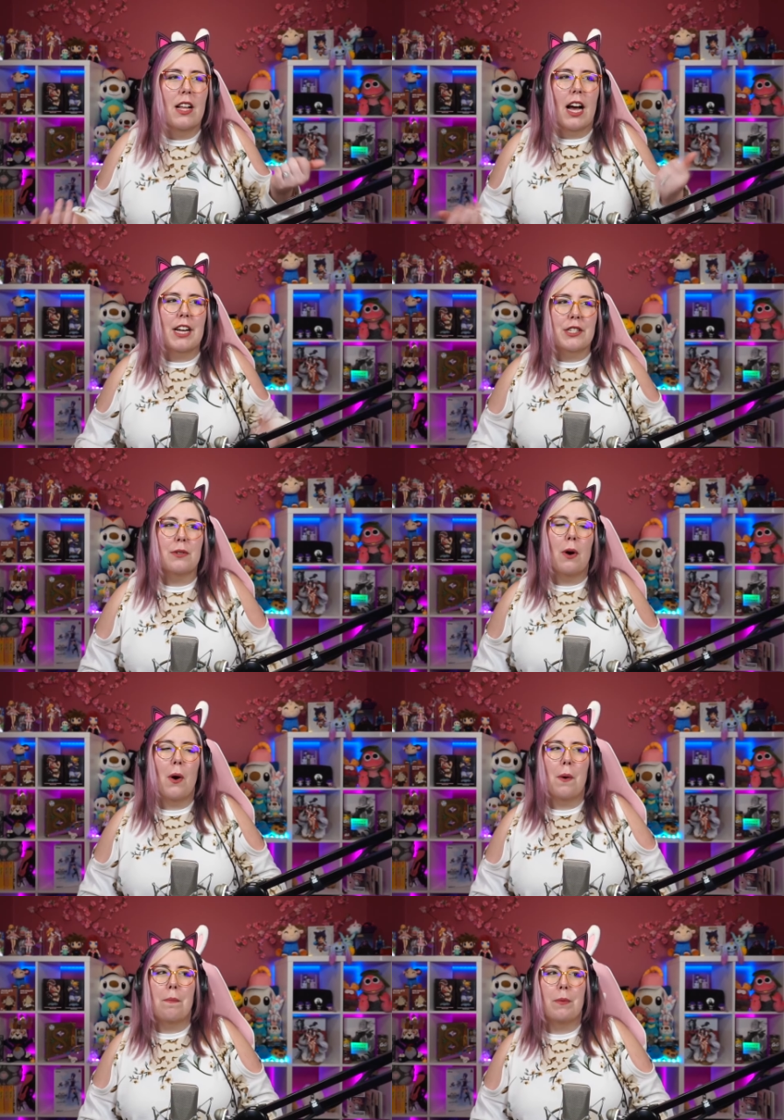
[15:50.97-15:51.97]
I do
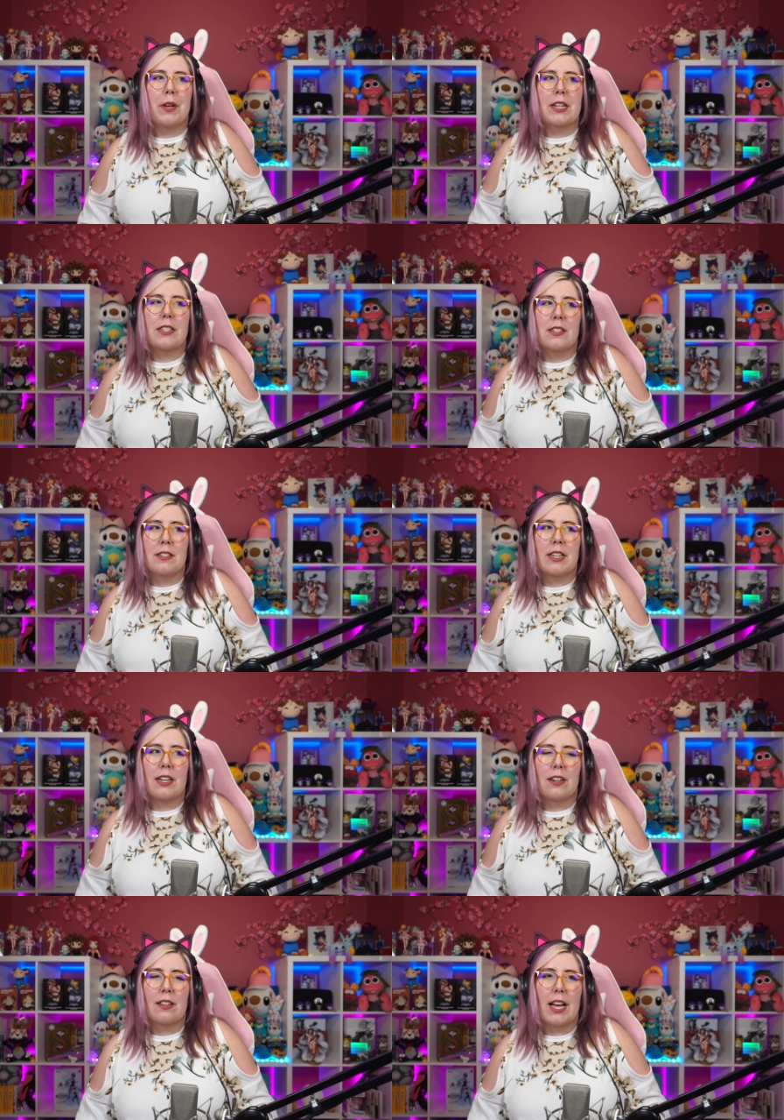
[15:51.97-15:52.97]
hope we'll get to see
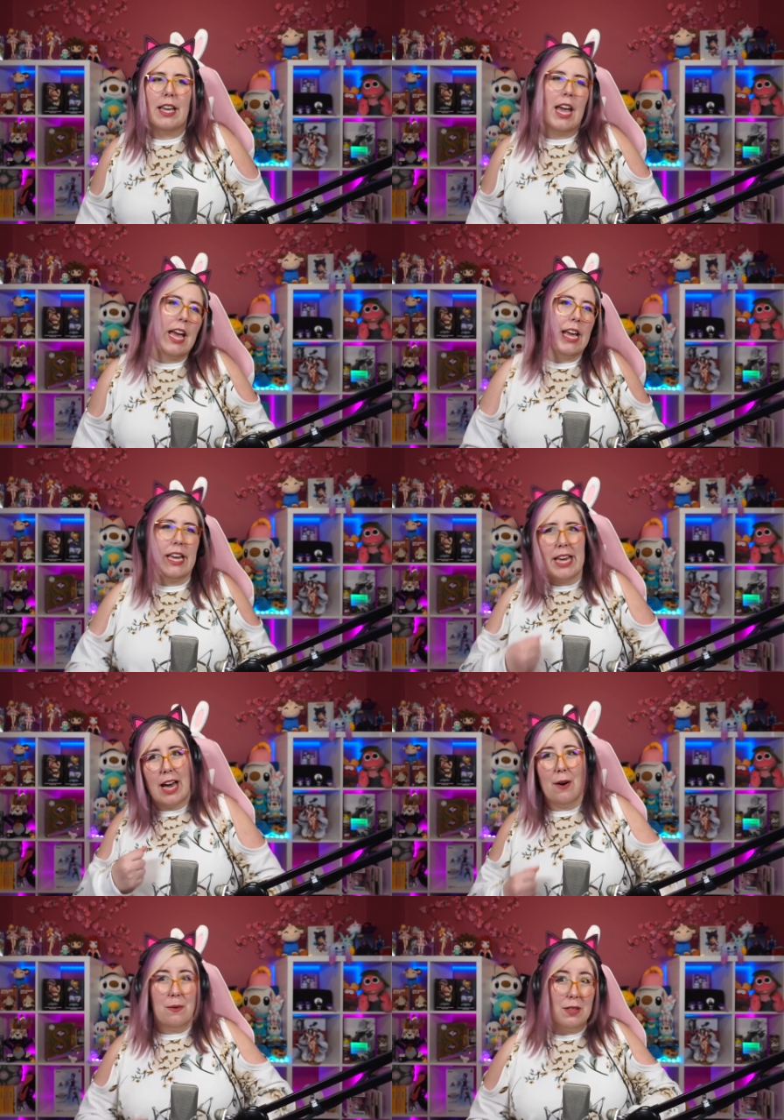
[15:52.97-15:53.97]
her like hanging
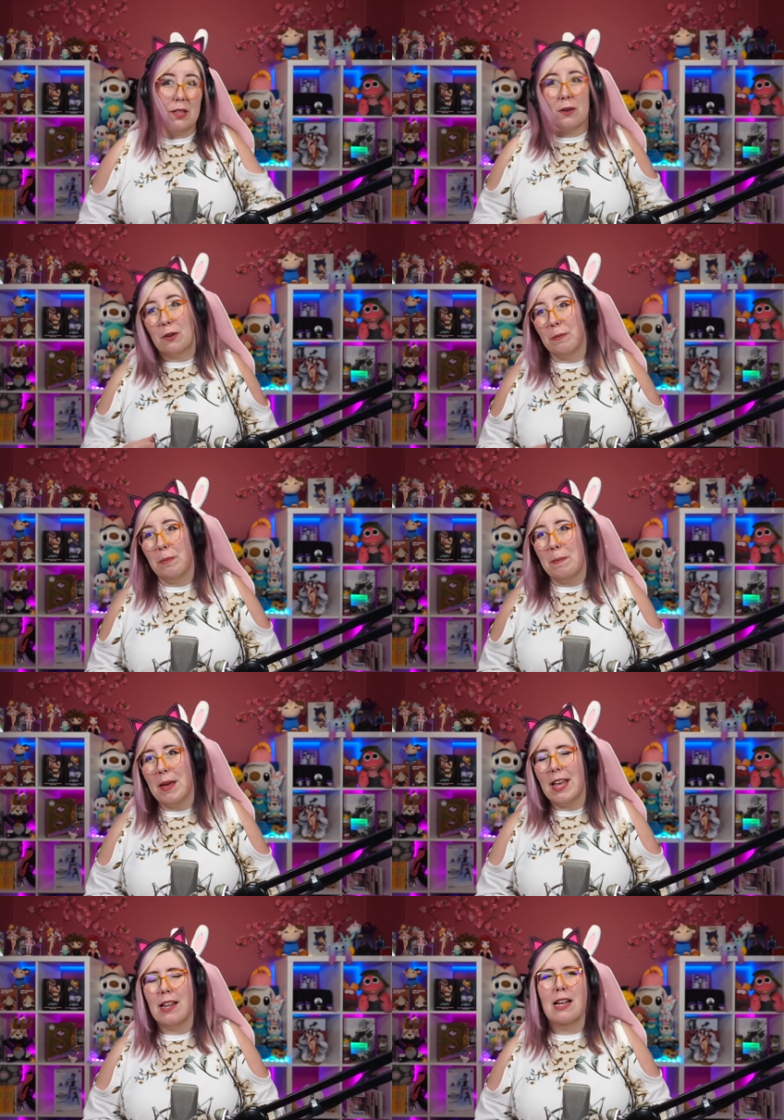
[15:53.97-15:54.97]
out with the group a
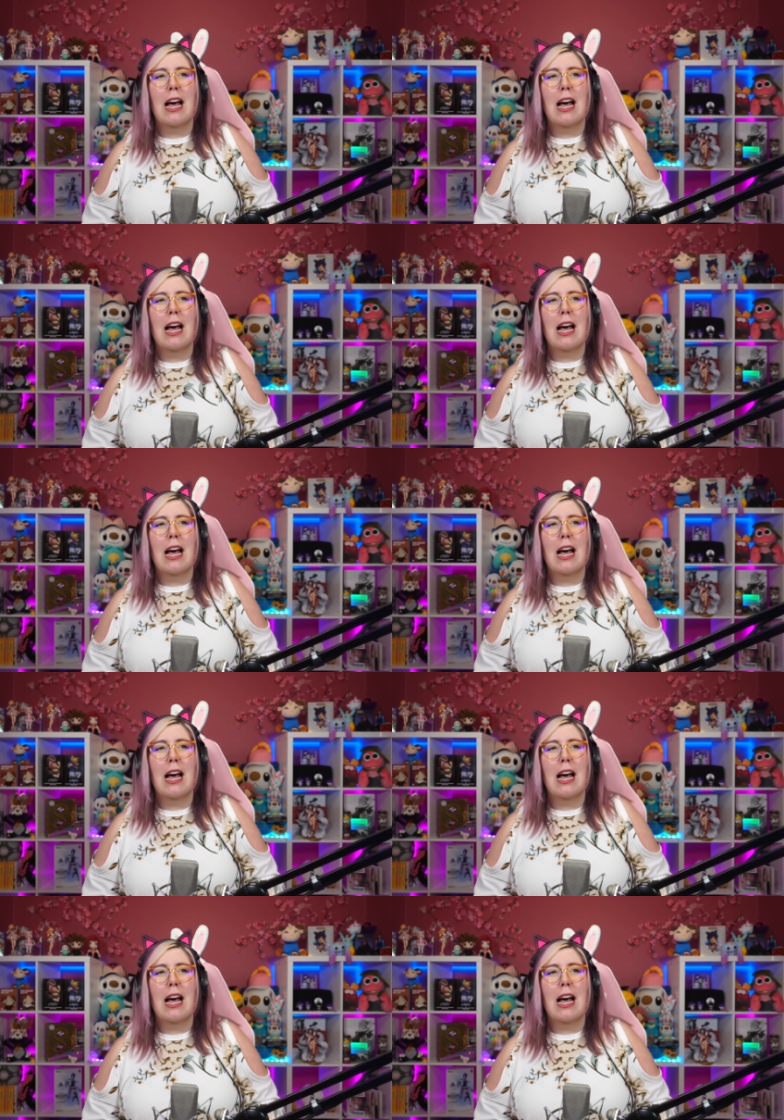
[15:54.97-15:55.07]
bit.